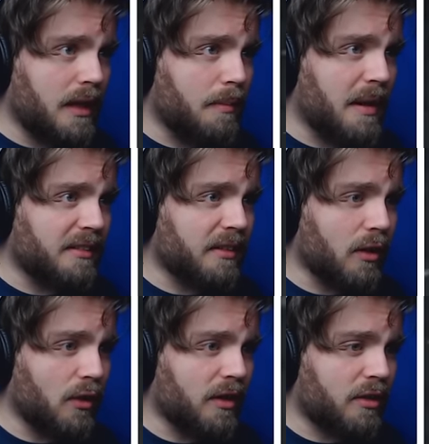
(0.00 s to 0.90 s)
It makes a
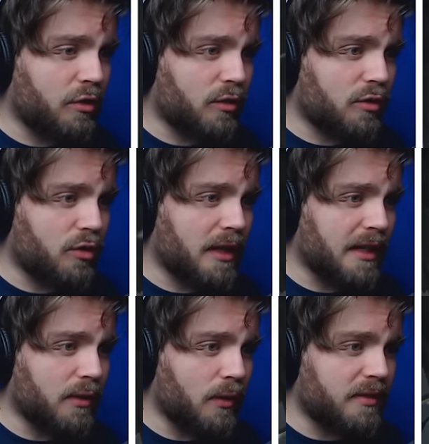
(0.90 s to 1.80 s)
lot of
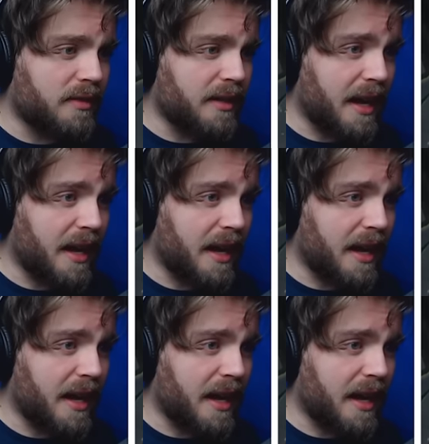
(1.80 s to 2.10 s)
creaky noises.